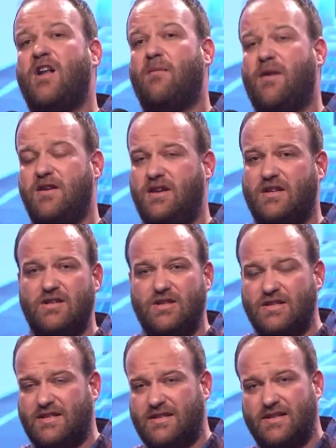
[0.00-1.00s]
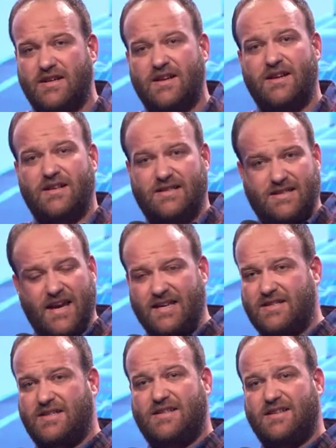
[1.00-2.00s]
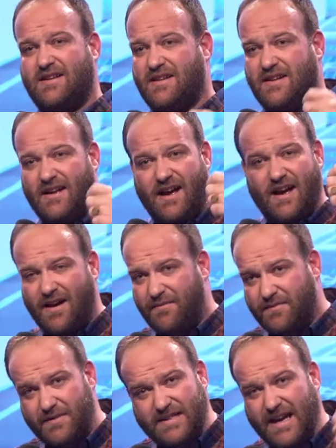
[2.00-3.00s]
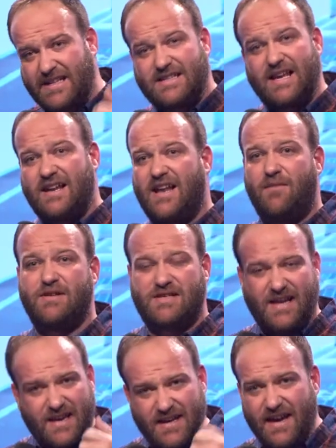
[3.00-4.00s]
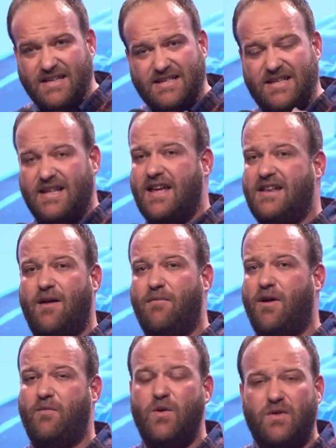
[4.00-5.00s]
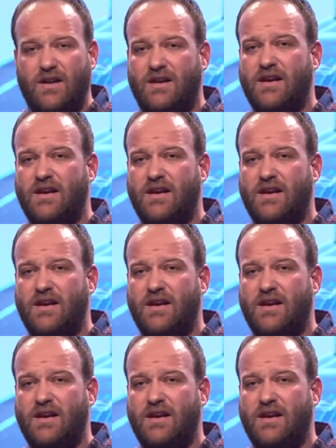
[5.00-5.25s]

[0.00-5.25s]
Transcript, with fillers: number. You can just text. Um, text that number, say yes to that number, and we want to